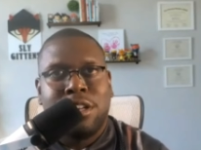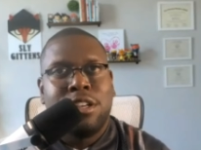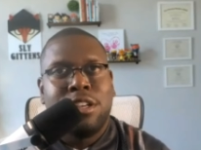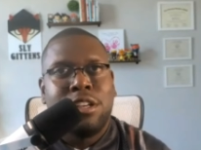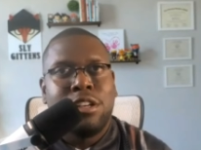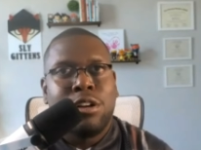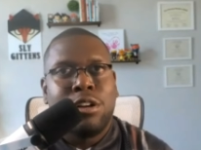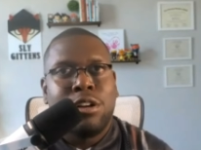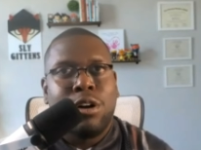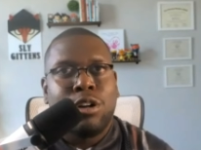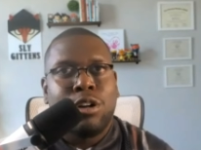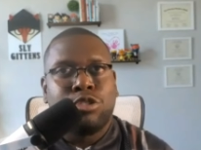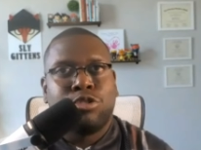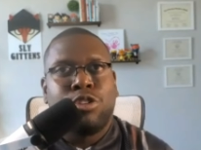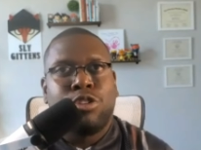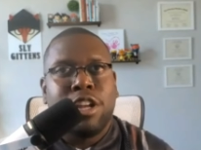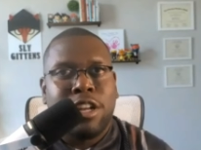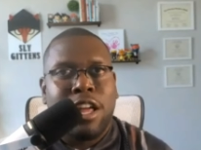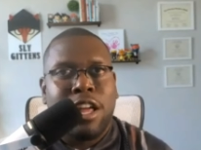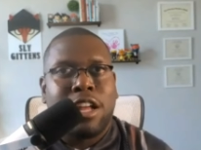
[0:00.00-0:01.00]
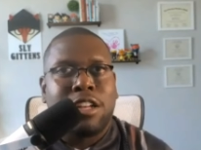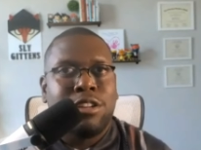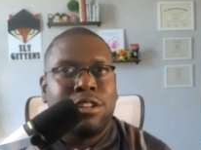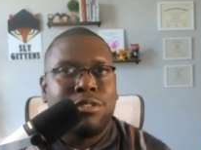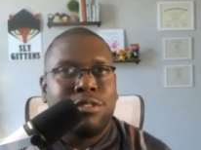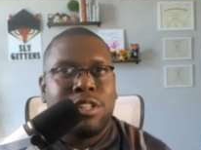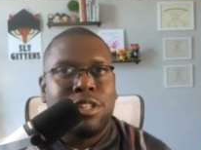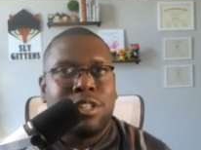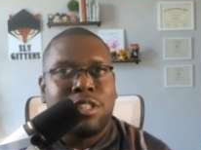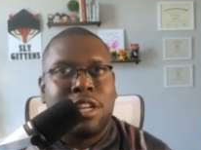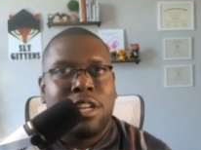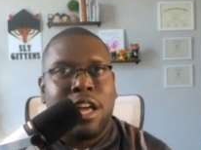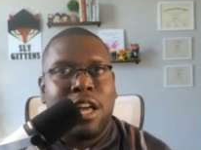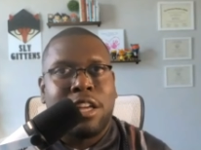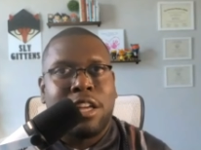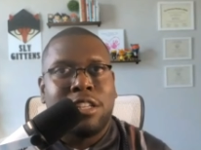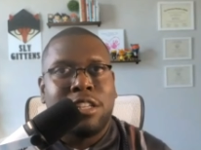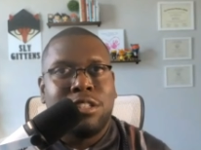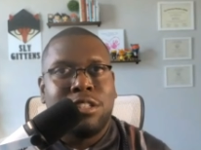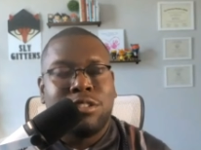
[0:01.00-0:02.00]
on training activities that I can
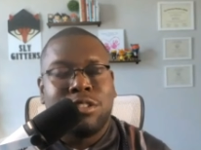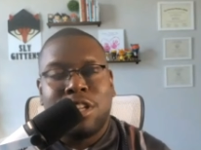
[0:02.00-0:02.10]
use.